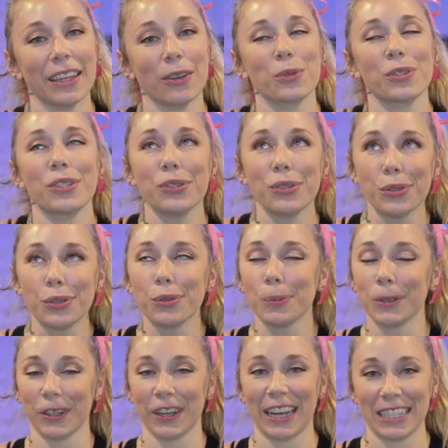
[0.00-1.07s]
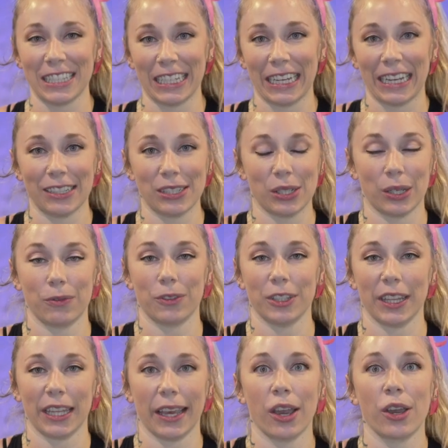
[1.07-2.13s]
was a super great day, so I'm
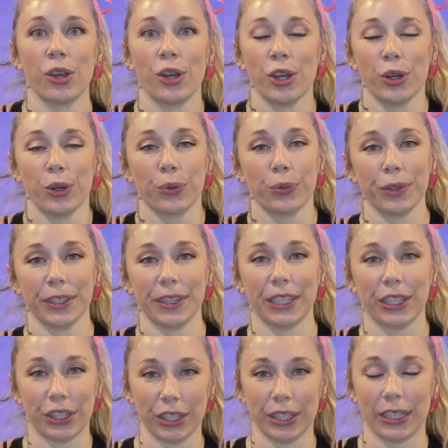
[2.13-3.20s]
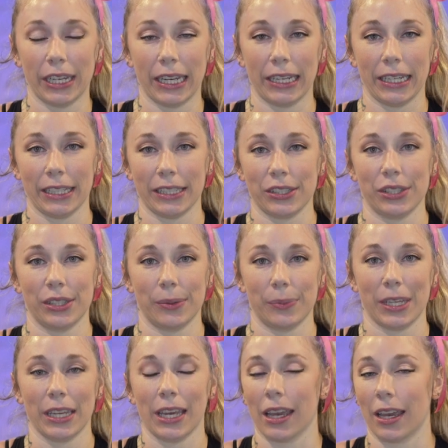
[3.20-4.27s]
feeling really good heading into the
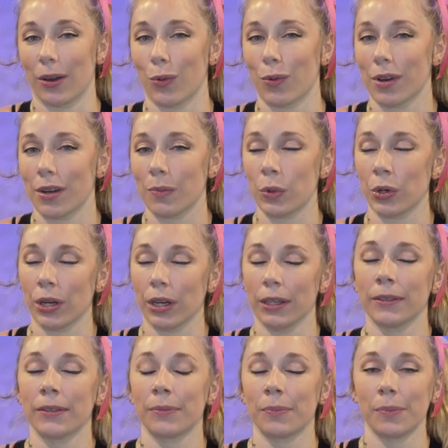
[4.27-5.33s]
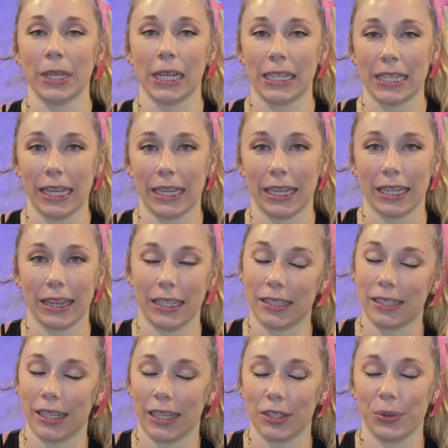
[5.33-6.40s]
meet. I got one more big day like
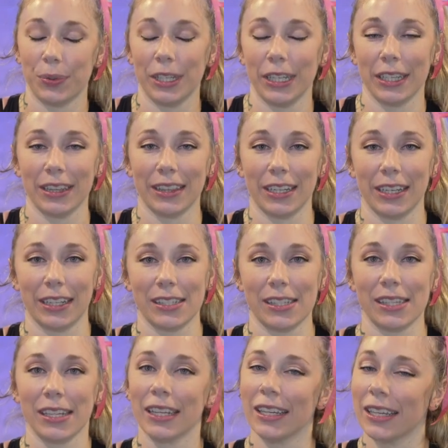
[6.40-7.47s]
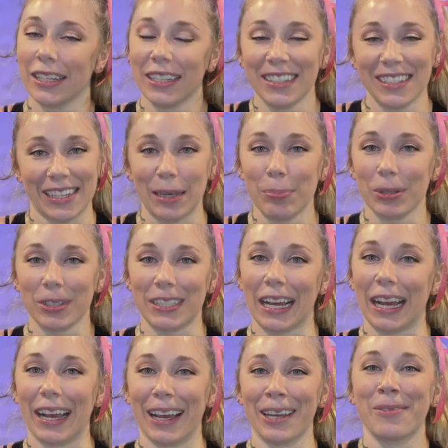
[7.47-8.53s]
this next week, and then it's taper
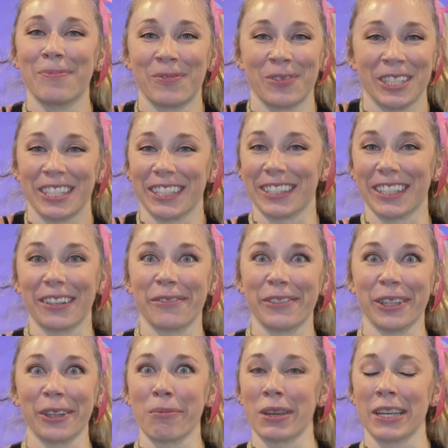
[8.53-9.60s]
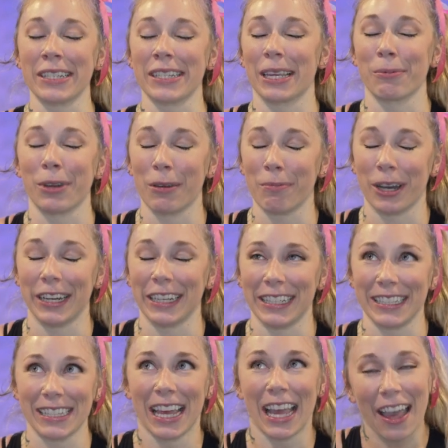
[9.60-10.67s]
time, which is going to feel amazing. My body
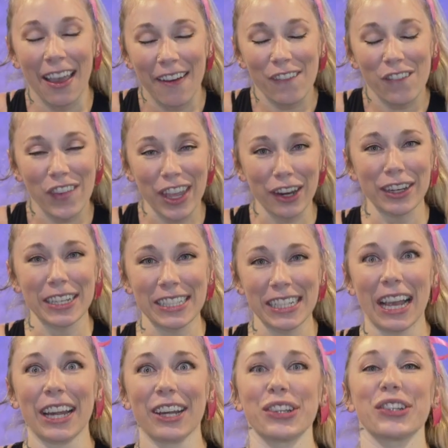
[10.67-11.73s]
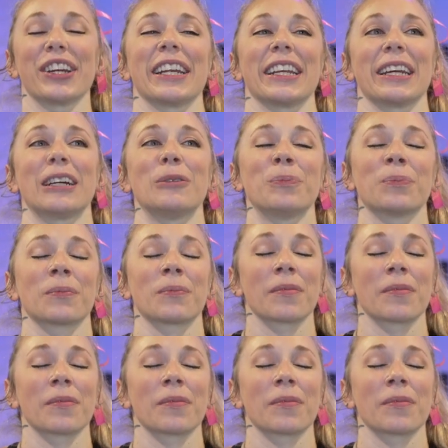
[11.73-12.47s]
is very tired right now.